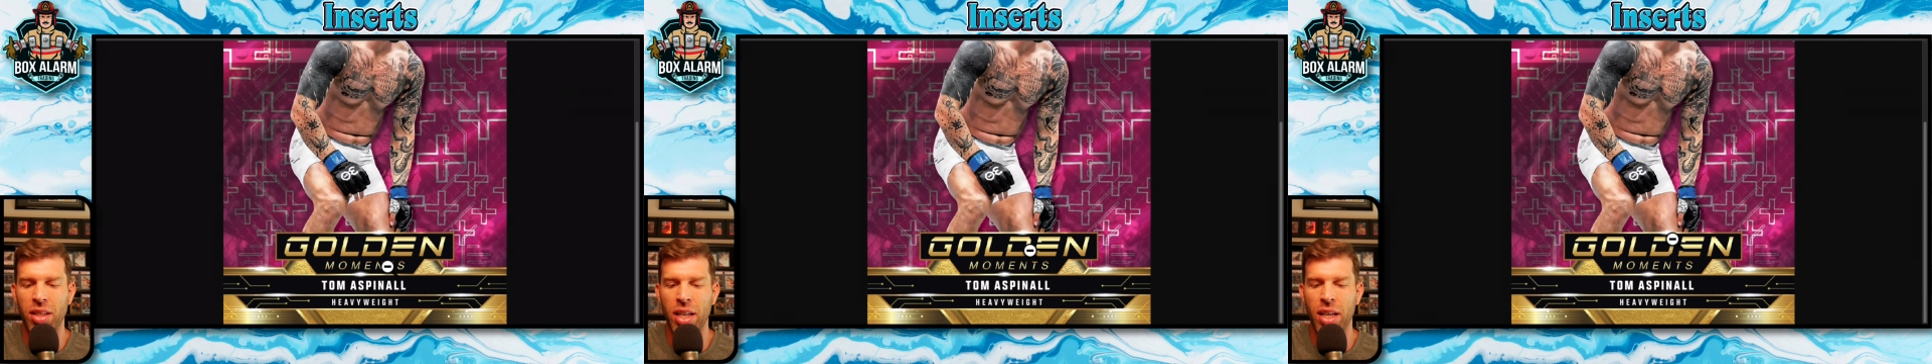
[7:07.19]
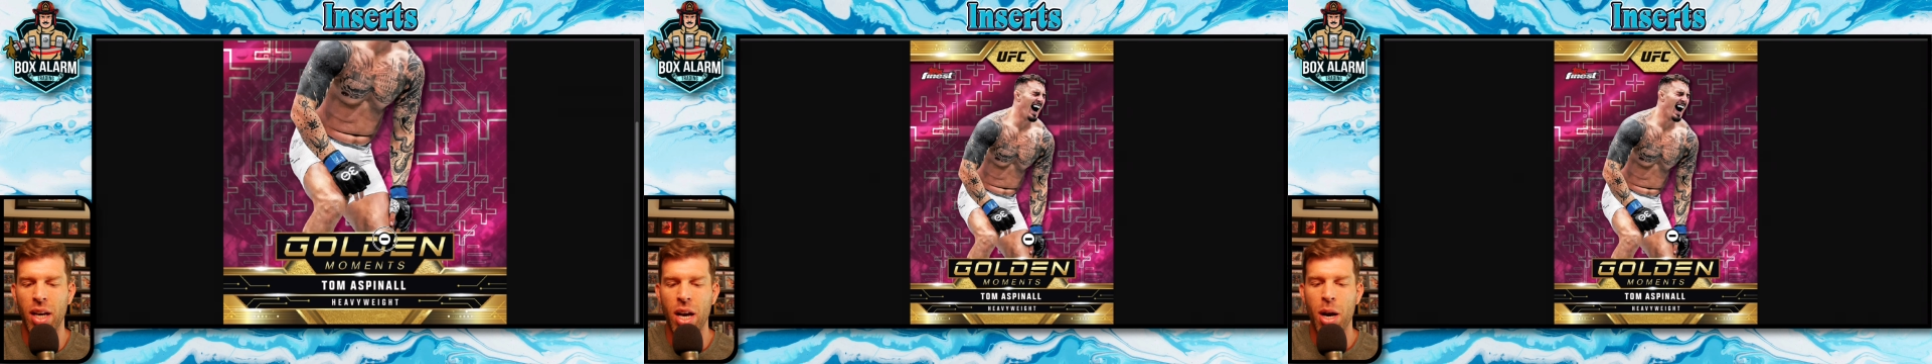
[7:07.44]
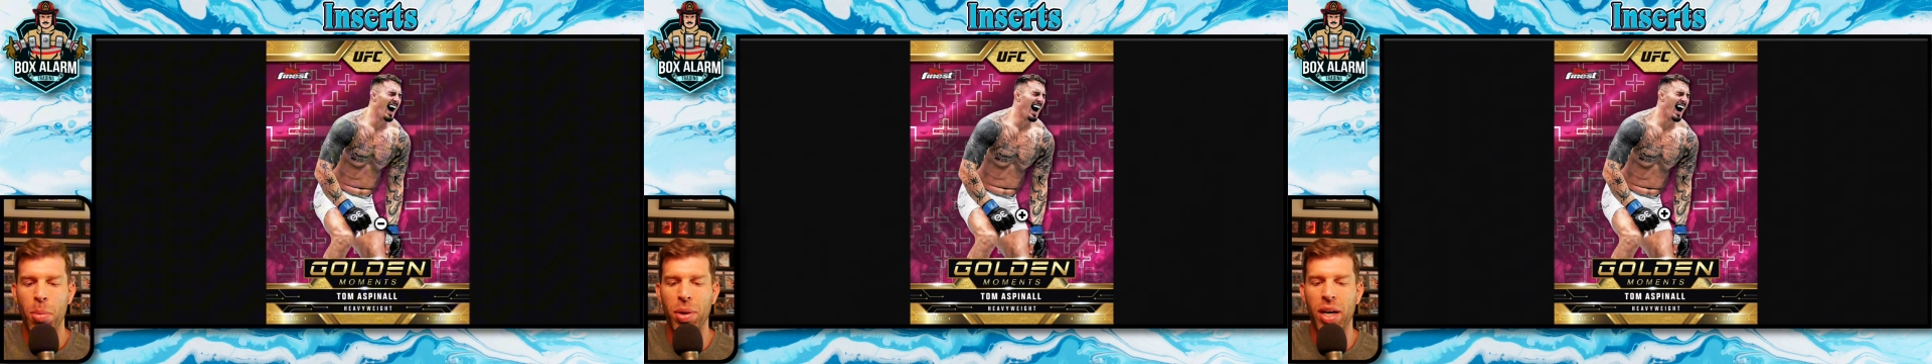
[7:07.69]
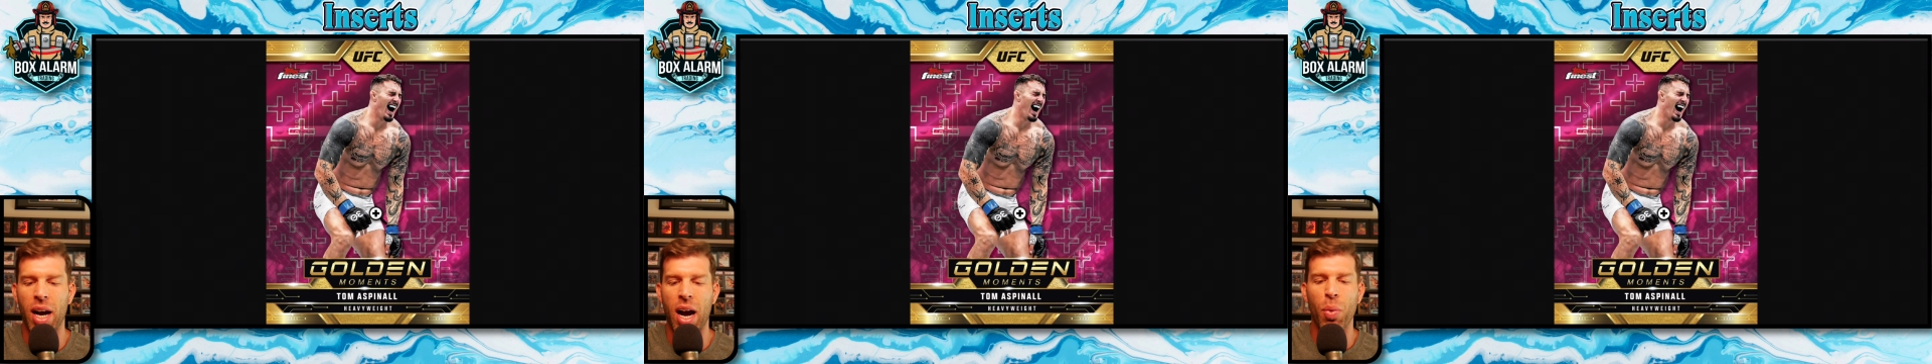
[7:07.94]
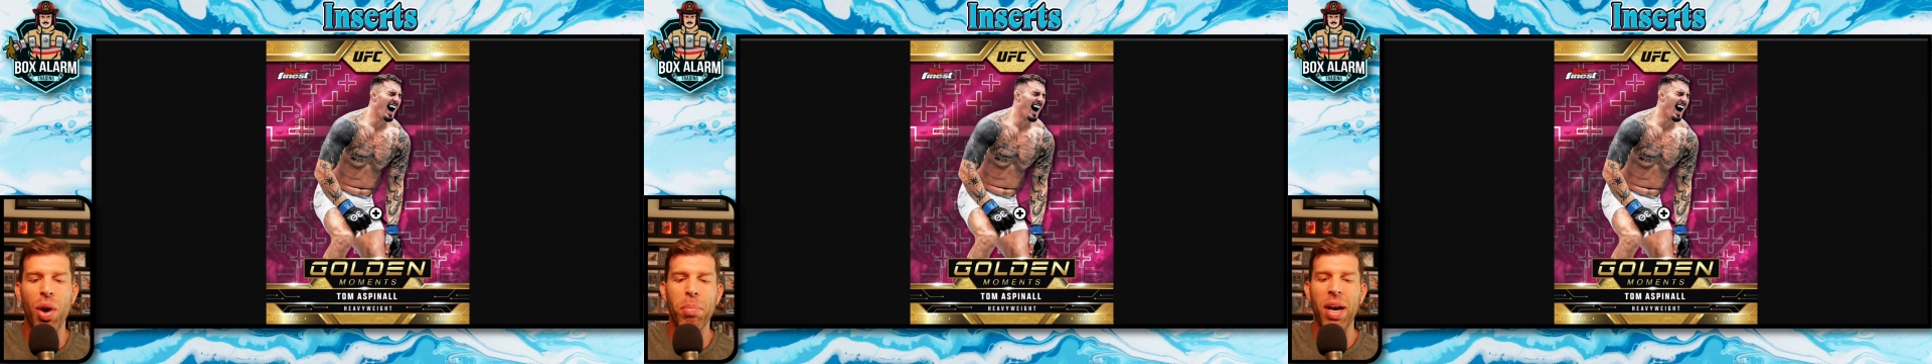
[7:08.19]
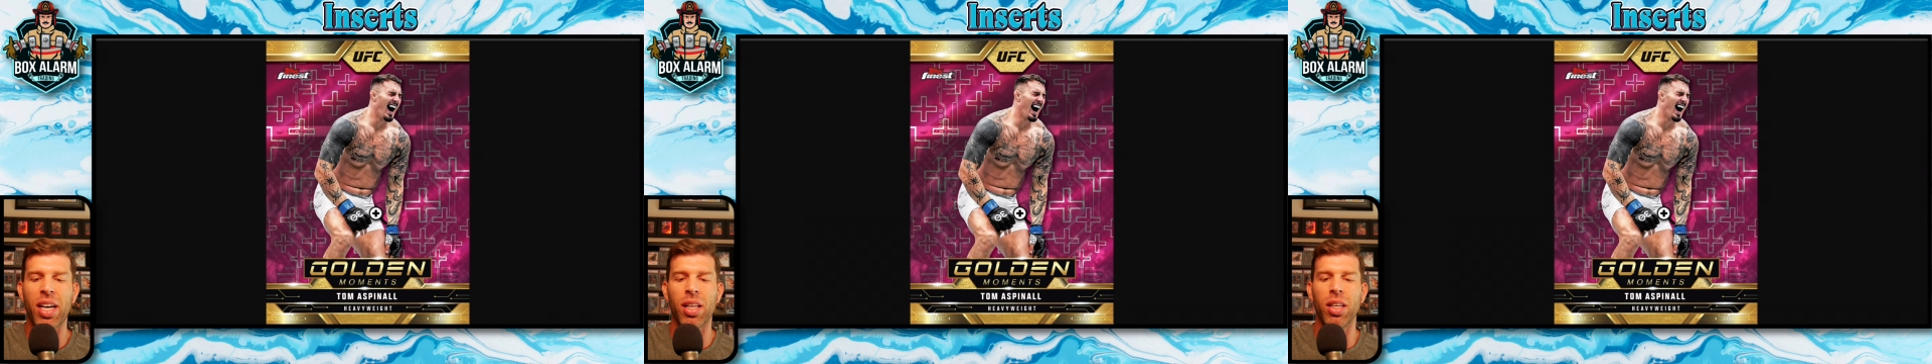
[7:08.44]
knee. But I went
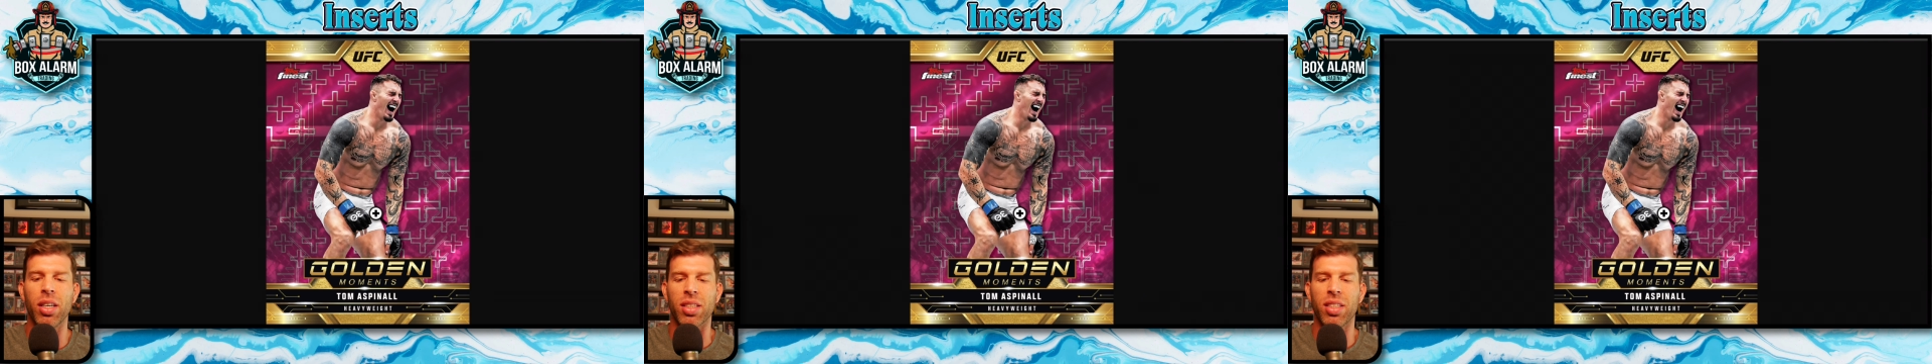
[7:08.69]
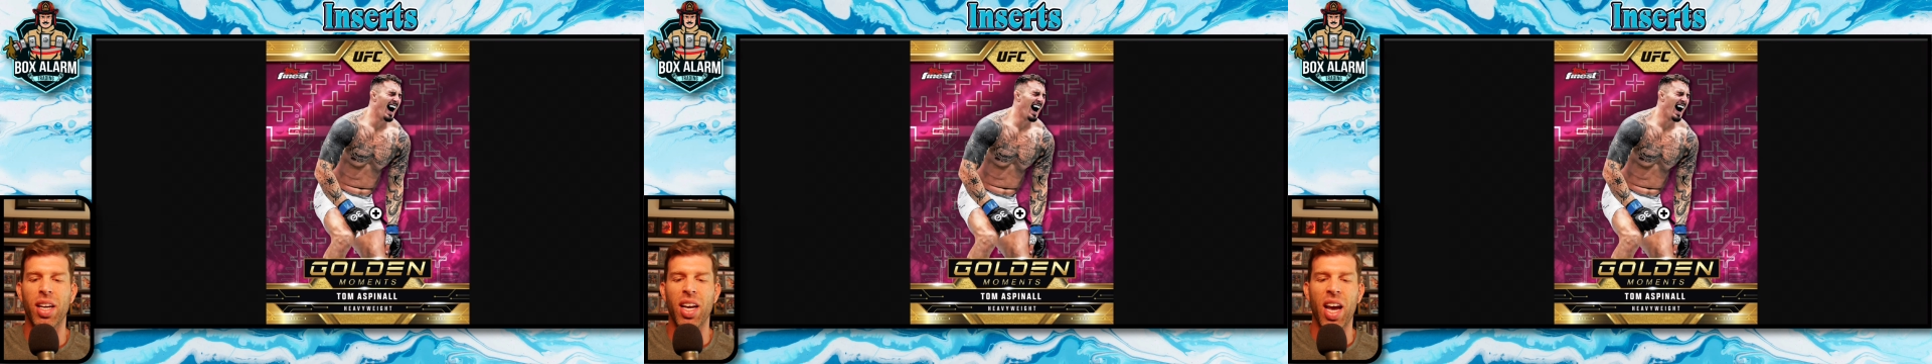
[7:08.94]
back and looked.